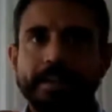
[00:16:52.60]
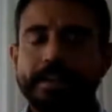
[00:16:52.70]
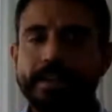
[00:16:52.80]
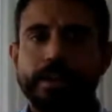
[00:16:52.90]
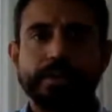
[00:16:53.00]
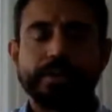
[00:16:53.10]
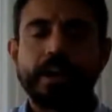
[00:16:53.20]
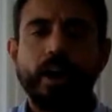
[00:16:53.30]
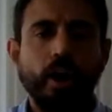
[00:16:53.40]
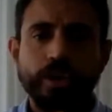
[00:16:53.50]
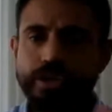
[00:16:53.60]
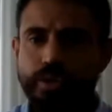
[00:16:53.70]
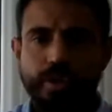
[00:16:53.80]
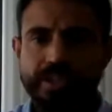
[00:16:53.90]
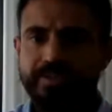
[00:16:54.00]
you know, all
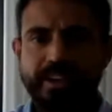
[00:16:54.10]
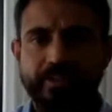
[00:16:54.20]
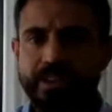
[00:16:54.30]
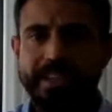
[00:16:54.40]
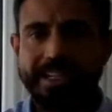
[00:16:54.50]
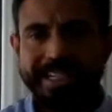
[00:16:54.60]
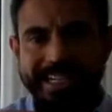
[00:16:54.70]
sorts of different things,